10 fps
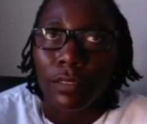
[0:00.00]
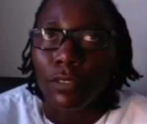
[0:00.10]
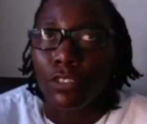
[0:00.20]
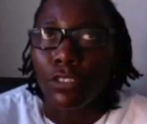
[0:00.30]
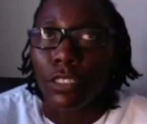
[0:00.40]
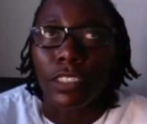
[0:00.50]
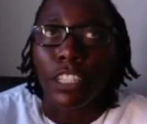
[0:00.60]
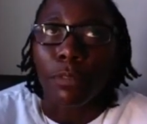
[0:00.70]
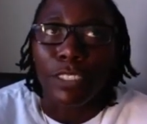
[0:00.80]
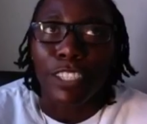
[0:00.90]
you can
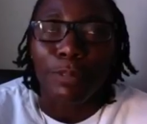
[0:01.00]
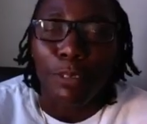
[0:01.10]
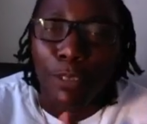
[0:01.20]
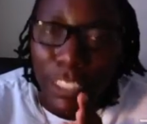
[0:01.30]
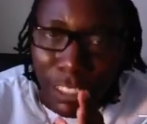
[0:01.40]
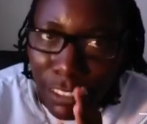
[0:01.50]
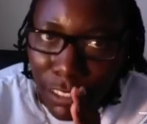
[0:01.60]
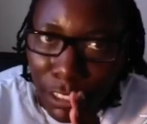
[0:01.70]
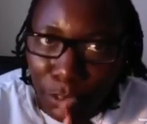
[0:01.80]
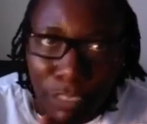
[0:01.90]
tell me something, I won't tell the
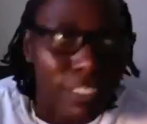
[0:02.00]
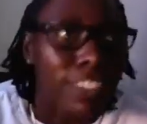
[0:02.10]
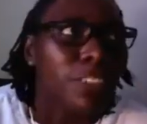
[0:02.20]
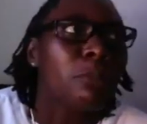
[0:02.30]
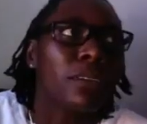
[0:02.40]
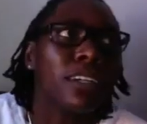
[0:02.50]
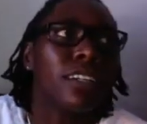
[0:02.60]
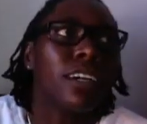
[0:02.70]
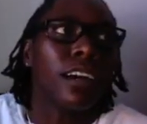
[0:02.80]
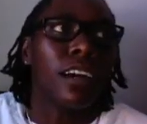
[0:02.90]
secret, you know, but
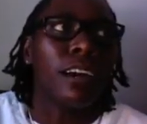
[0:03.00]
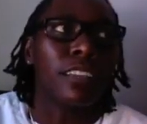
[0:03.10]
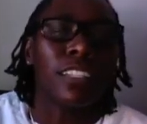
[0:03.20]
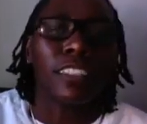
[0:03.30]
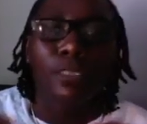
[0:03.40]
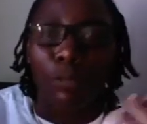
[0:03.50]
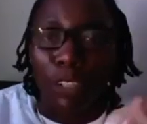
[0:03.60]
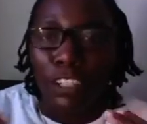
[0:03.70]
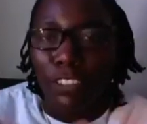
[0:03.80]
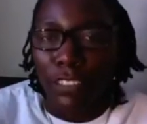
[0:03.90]
I listen
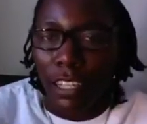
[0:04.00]
well.